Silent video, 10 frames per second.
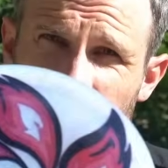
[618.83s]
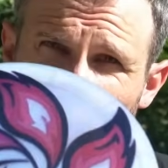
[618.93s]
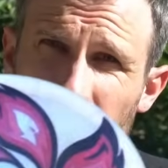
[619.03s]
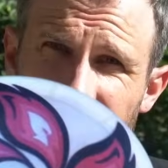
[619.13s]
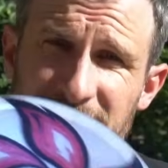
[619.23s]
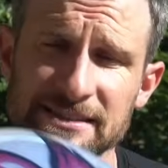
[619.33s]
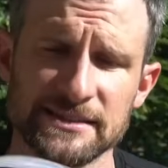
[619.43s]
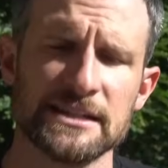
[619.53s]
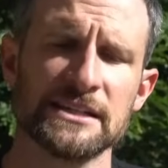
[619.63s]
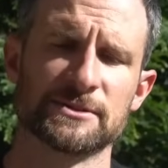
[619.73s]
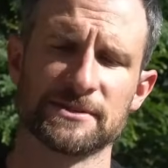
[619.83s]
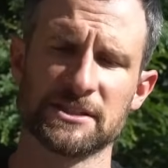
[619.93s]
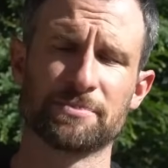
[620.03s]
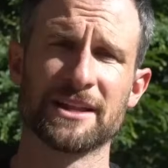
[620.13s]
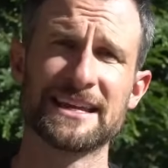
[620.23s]
for this,
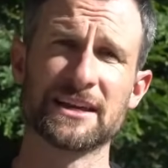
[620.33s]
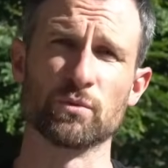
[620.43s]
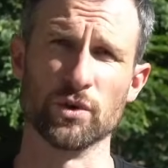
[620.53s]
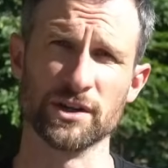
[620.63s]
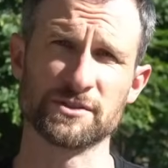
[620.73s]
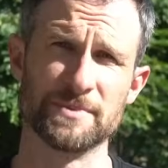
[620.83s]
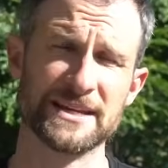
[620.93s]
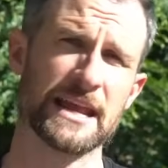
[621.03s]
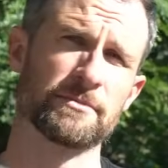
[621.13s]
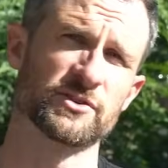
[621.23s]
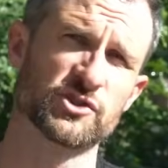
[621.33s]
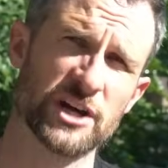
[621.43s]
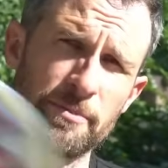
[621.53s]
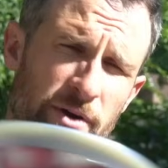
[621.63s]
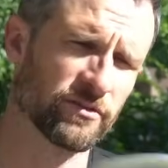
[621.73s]
especially playing in woods, being able to
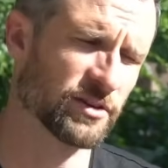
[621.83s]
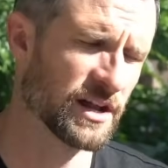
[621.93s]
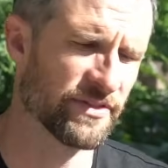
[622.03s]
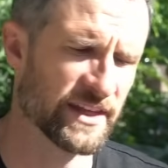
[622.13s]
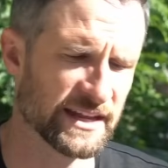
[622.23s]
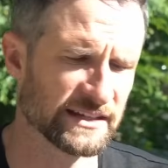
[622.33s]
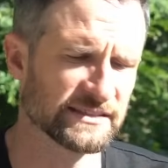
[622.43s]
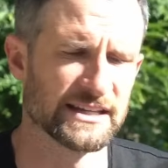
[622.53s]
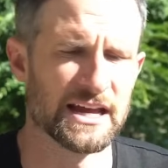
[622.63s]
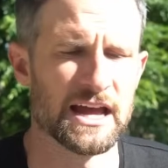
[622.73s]
chop over on things